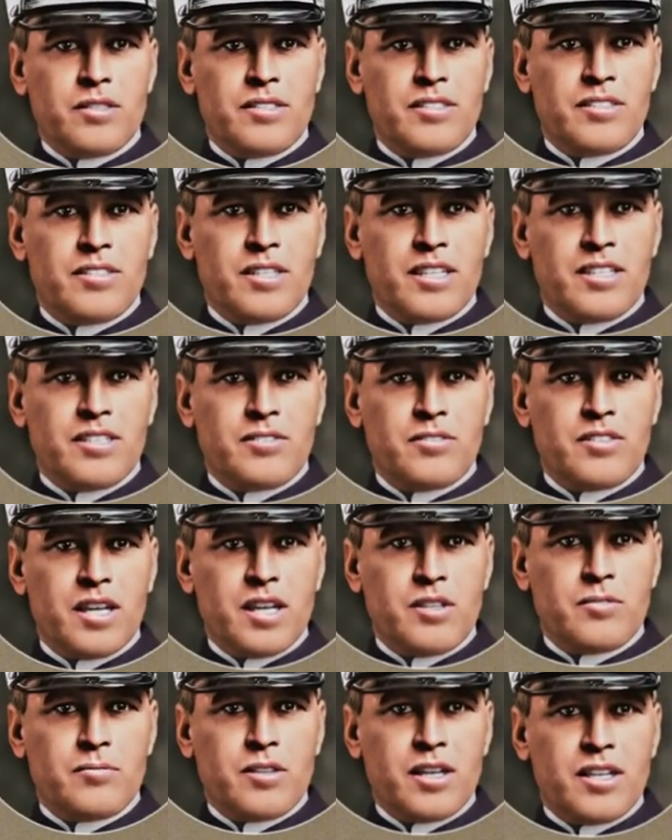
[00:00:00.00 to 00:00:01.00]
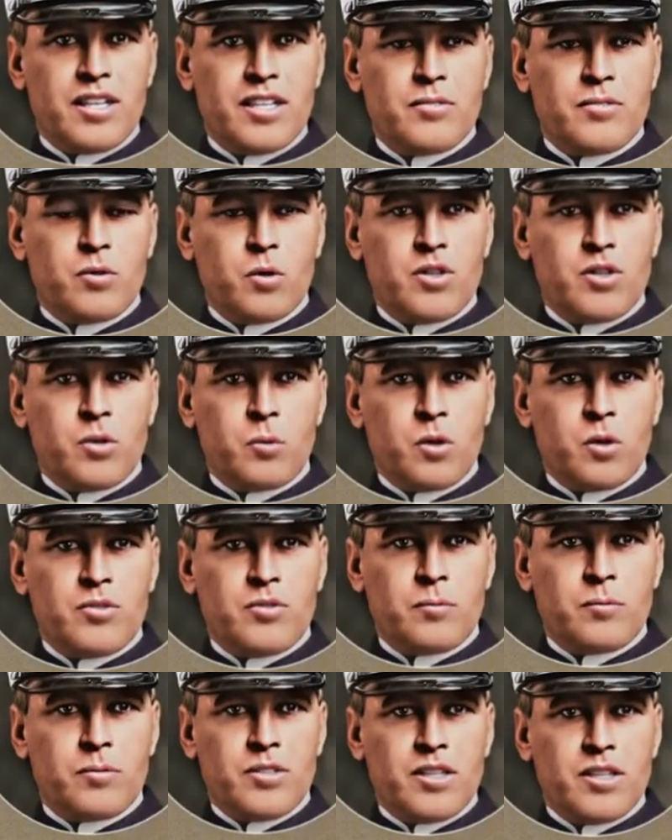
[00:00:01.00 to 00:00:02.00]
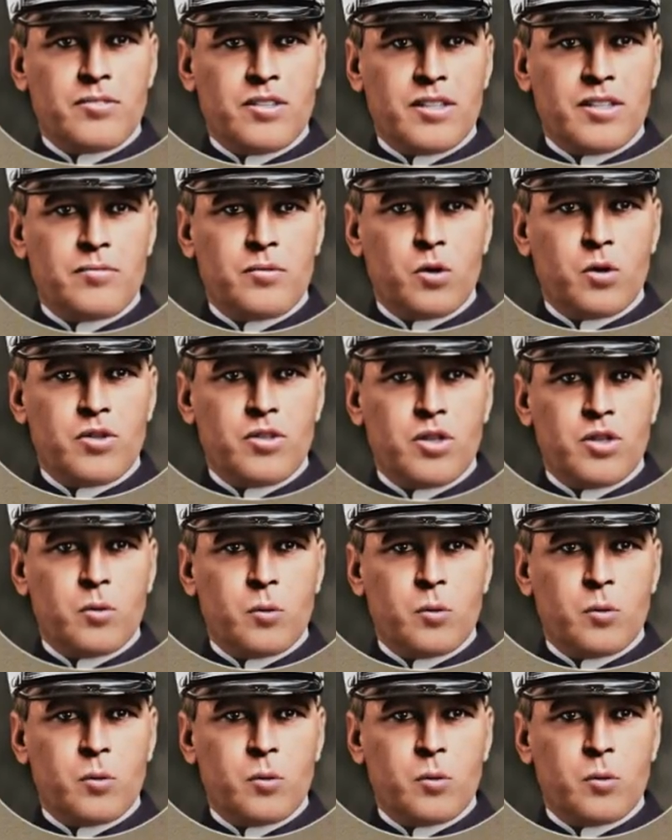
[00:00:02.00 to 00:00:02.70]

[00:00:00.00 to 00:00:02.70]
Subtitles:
The city's firefighting force went from 74